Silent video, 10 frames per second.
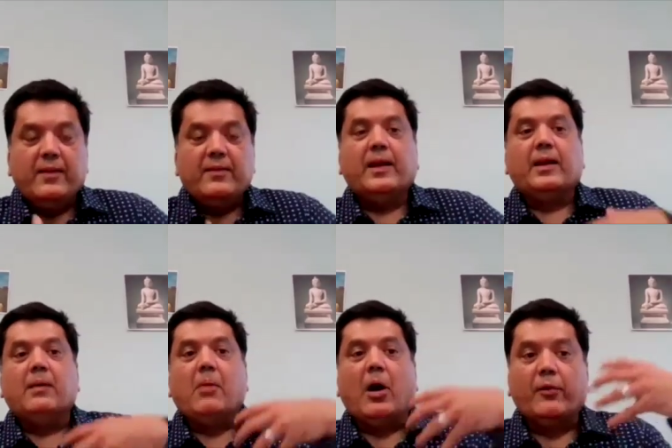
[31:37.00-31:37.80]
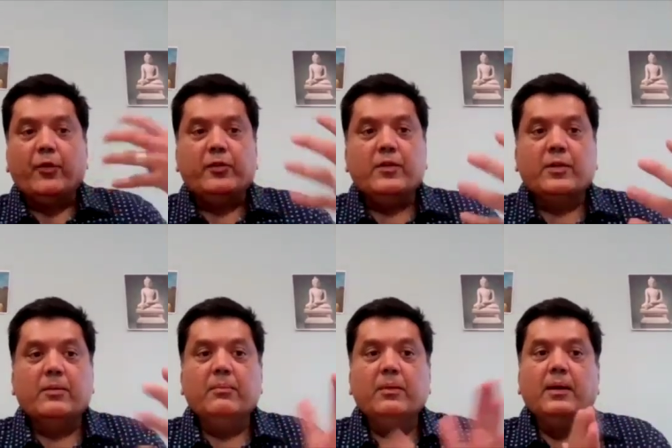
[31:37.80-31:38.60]
things that come out of your
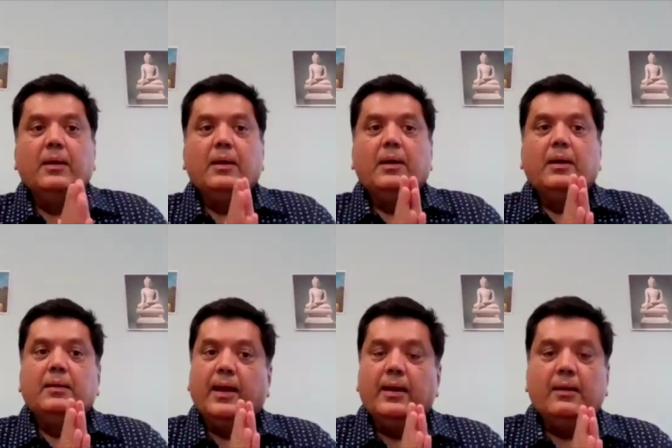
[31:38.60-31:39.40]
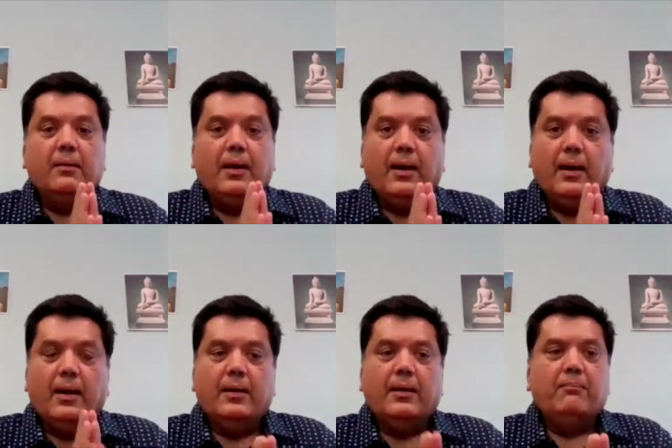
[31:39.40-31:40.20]
system, then
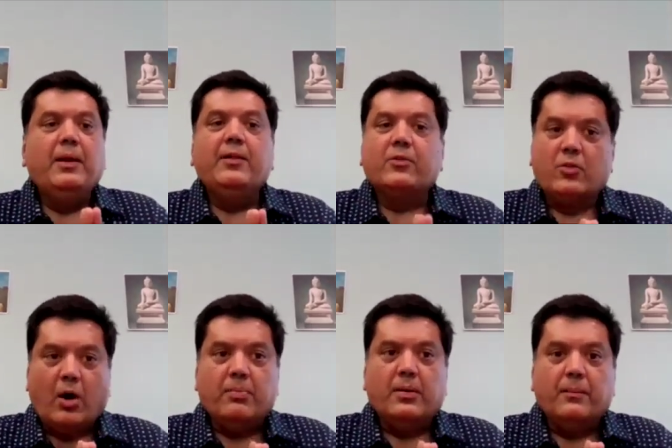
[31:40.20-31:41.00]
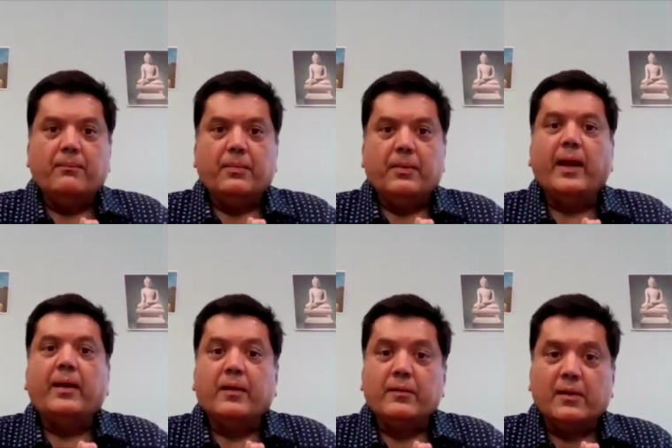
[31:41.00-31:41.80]
please stop
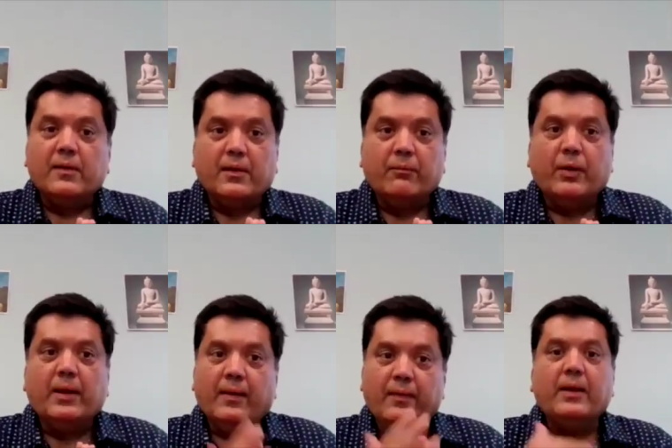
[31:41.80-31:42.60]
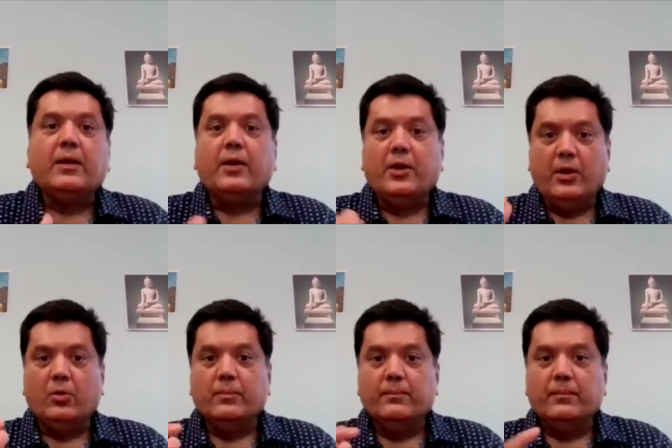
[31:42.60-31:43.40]
and consult someone and then
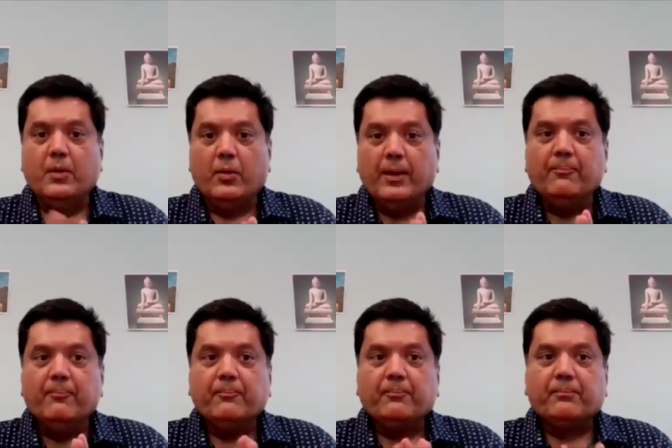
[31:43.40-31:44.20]
continue. Okay.